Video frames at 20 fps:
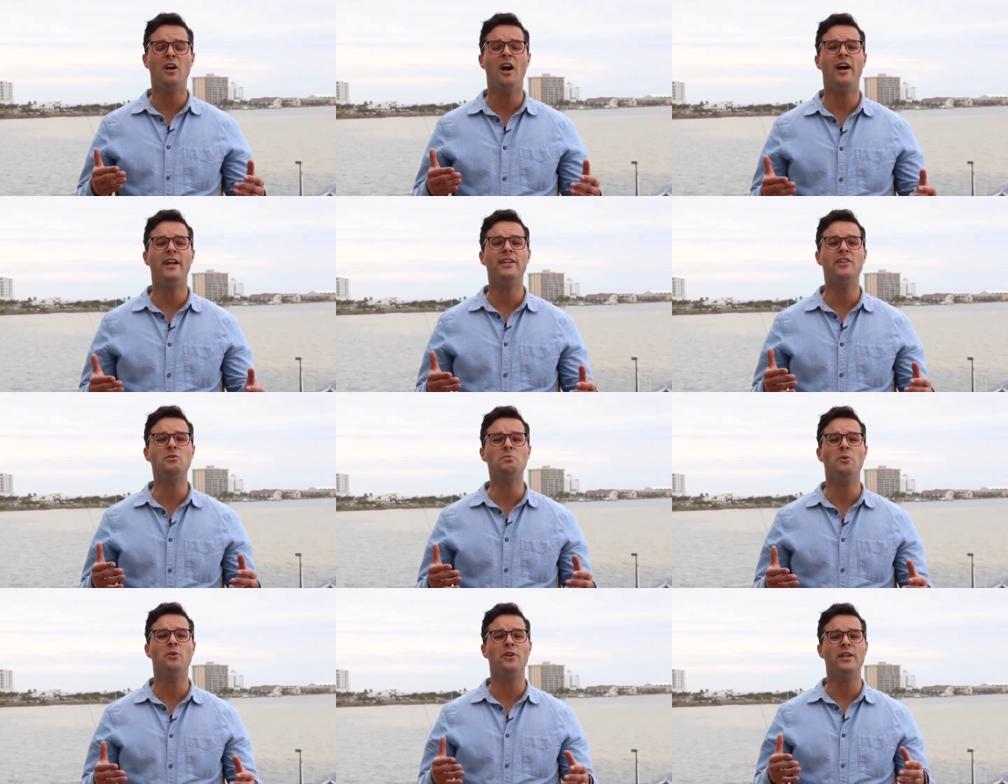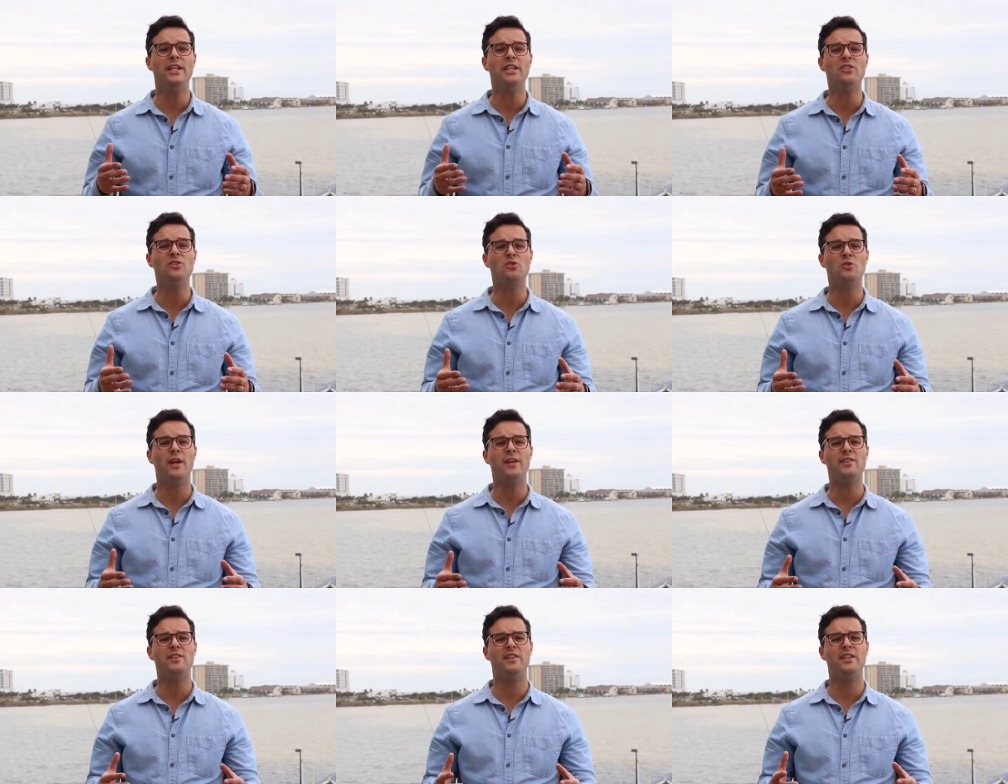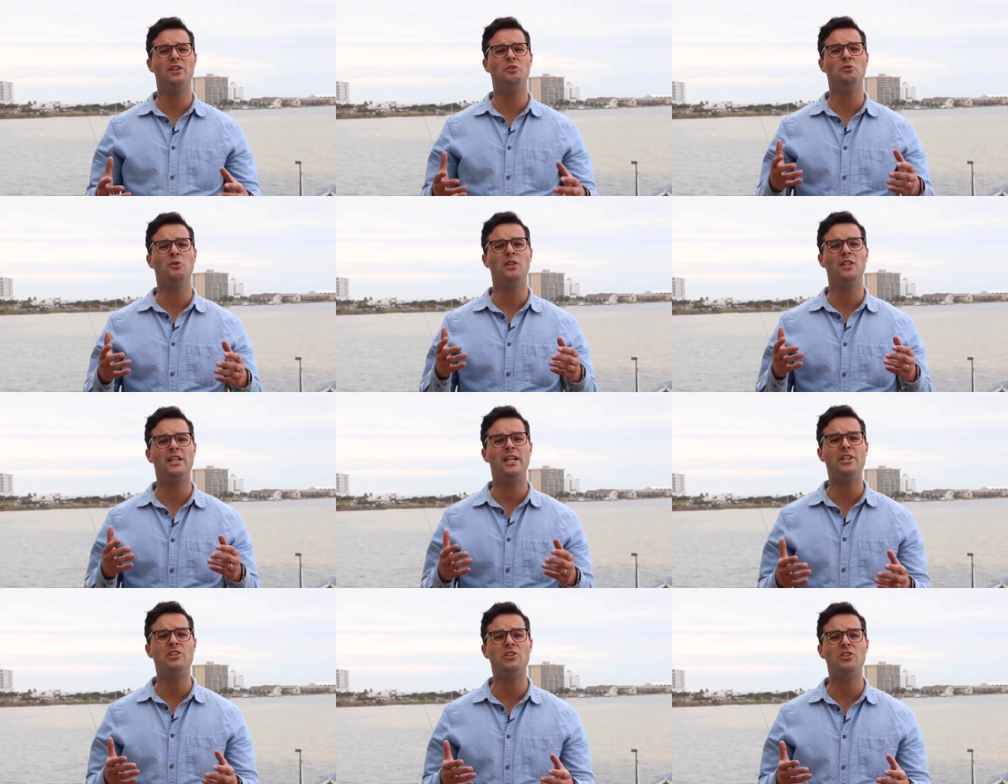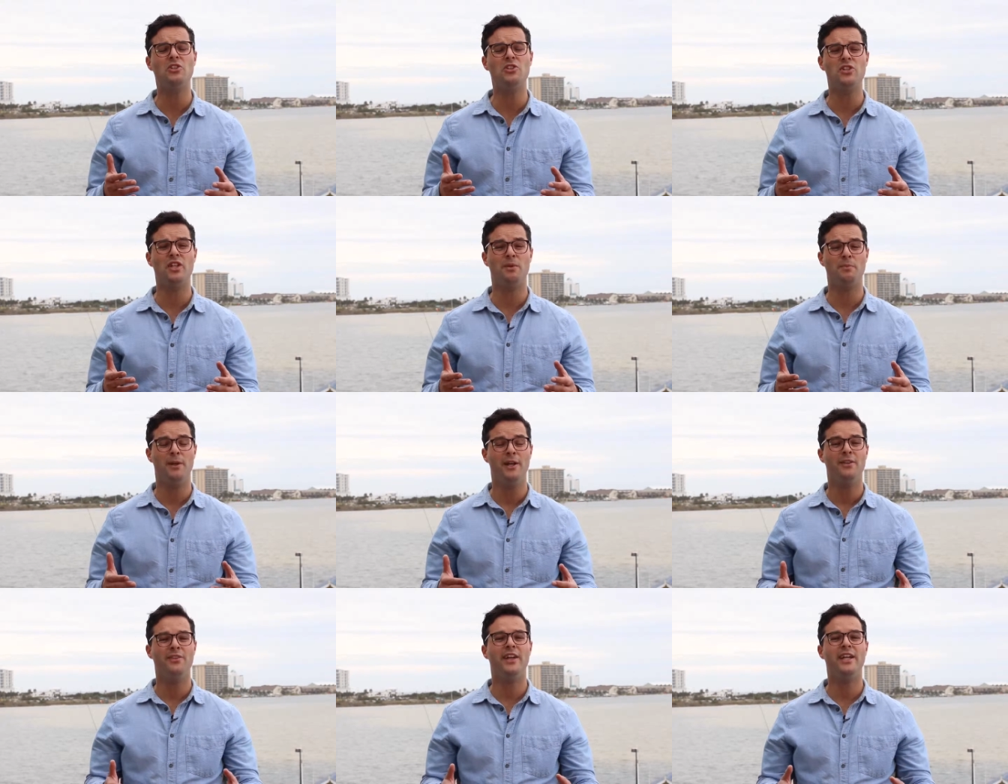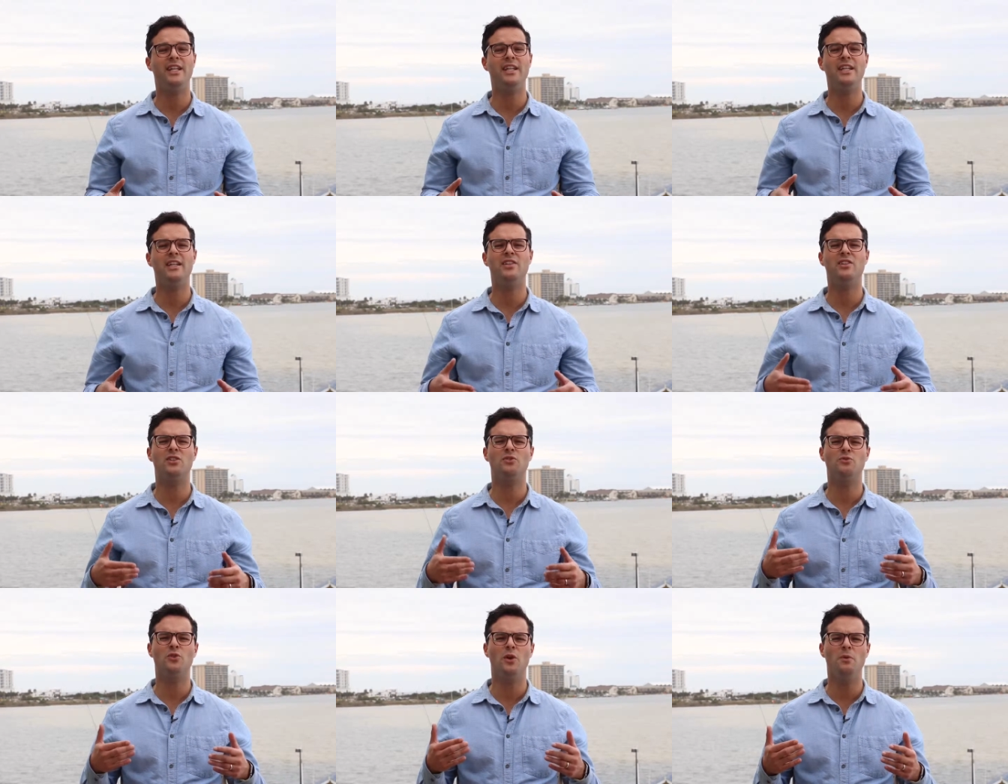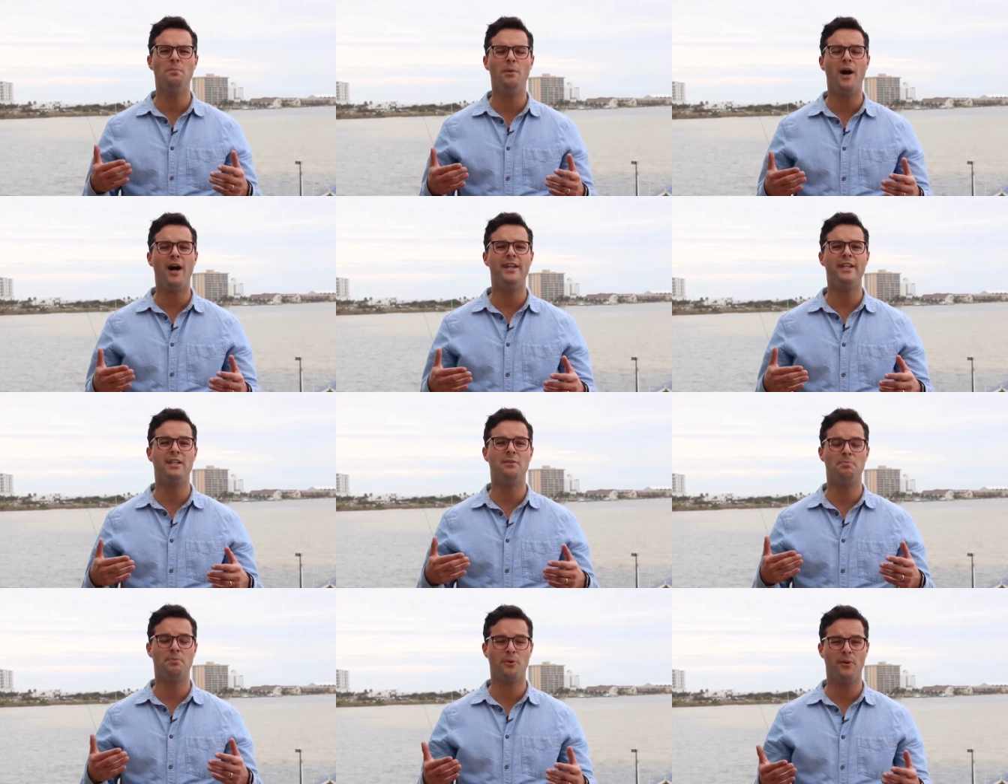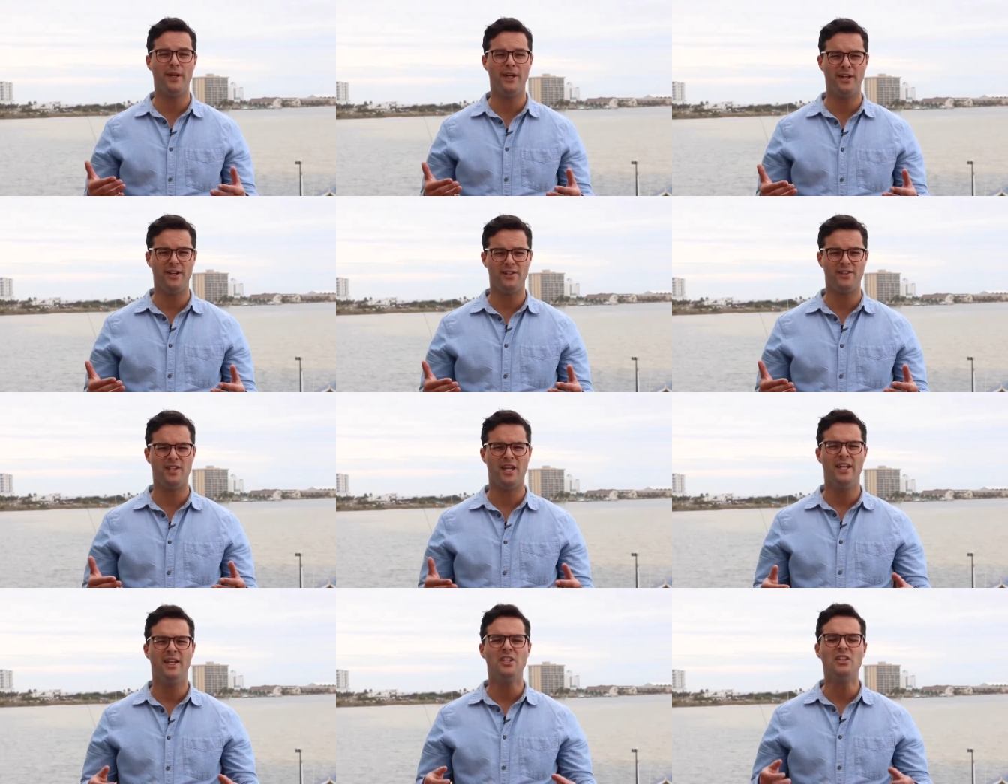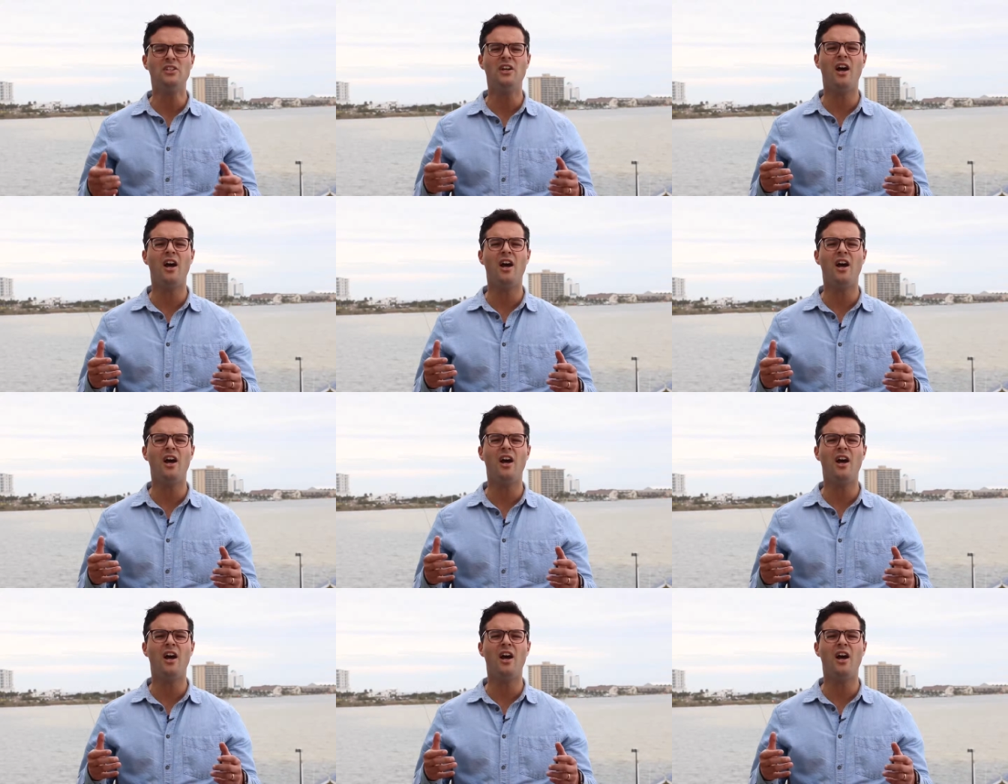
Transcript: God is more interested in relationship than he is in robotic prayers.